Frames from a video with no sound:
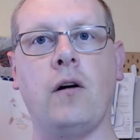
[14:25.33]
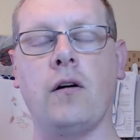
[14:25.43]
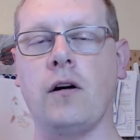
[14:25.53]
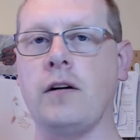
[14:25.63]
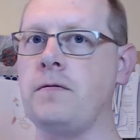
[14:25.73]

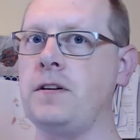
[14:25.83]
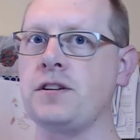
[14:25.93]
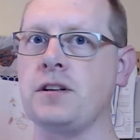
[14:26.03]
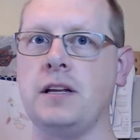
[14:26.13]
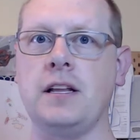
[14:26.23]
are
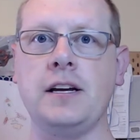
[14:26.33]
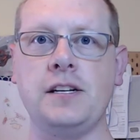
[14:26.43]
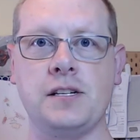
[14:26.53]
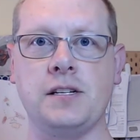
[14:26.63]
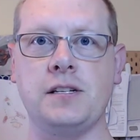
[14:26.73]
officially
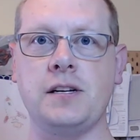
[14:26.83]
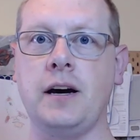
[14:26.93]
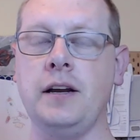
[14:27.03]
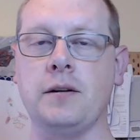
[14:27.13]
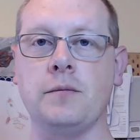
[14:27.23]
licensed
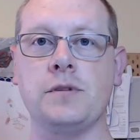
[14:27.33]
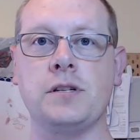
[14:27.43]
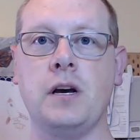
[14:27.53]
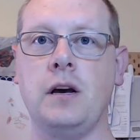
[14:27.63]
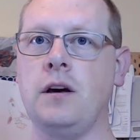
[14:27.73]
items